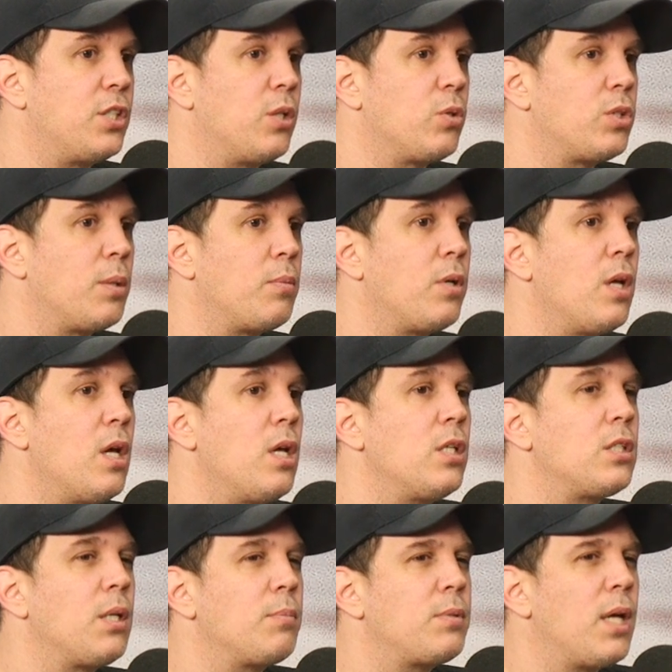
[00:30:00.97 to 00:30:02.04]
You know,
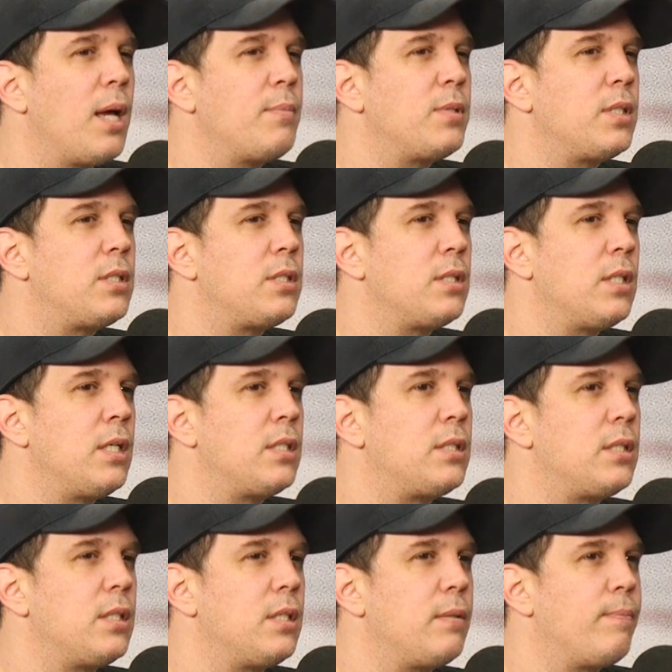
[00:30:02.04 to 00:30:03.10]
sometimes
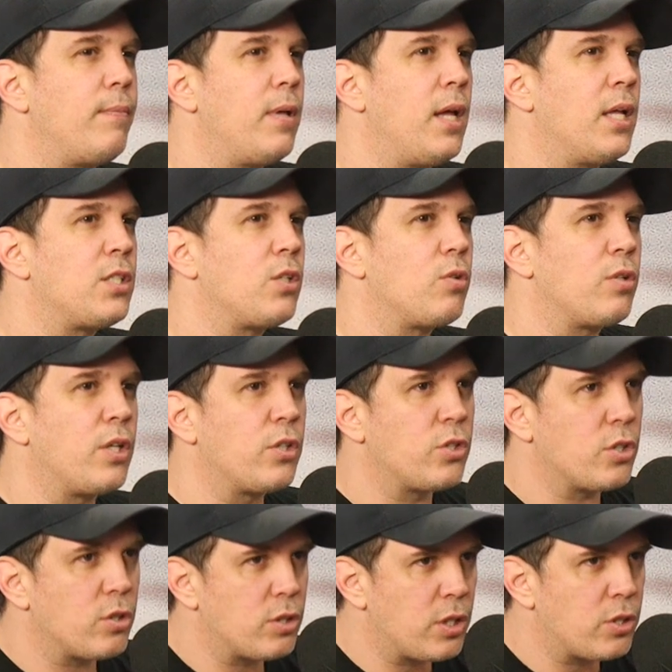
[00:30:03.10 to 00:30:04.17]

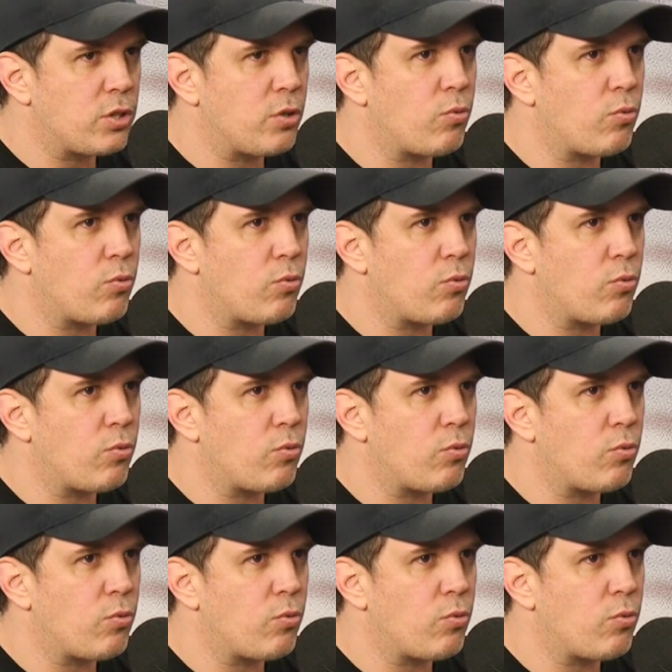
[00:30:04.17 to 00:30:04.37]
there's a